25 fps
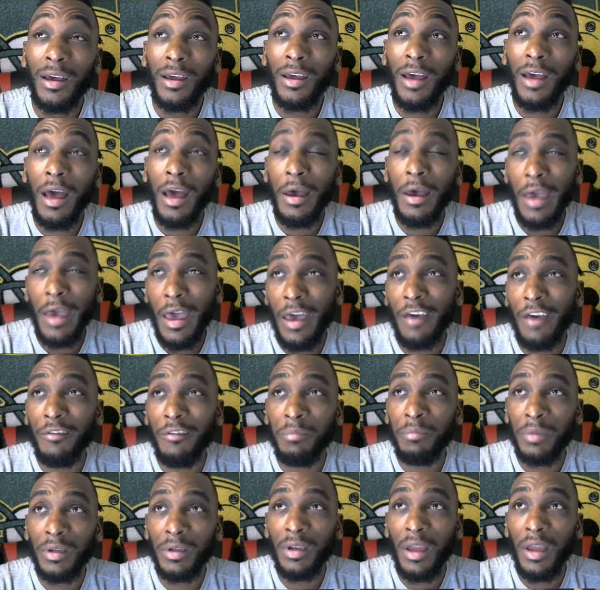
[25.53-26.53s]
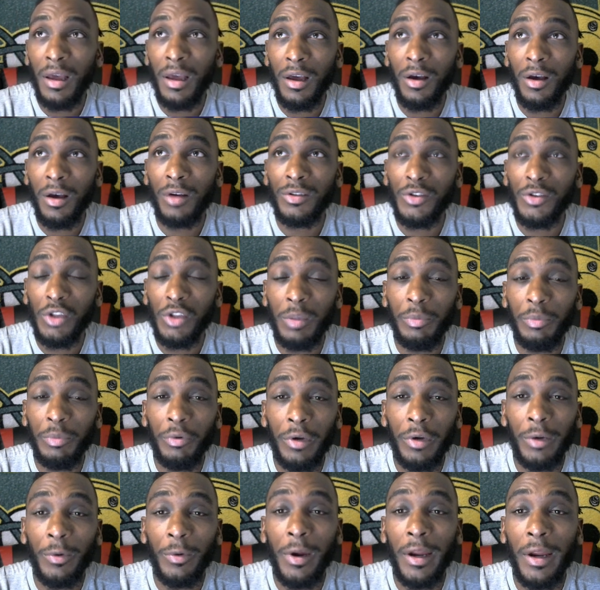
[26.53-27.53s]
I have, but not to the
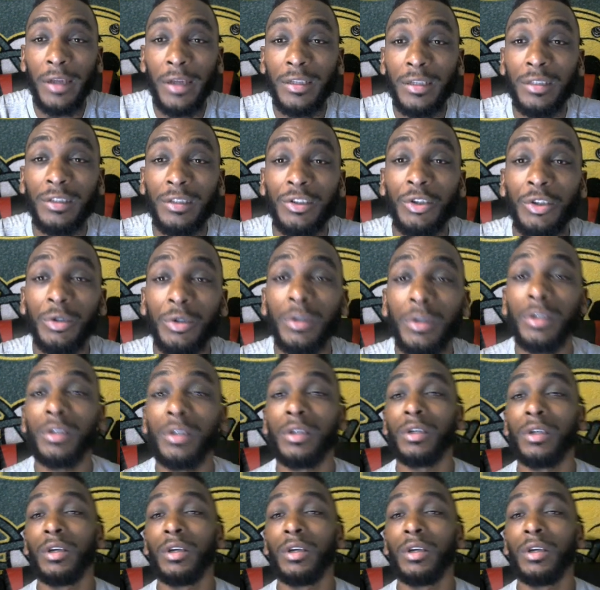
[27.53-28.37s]
point where I actually do it.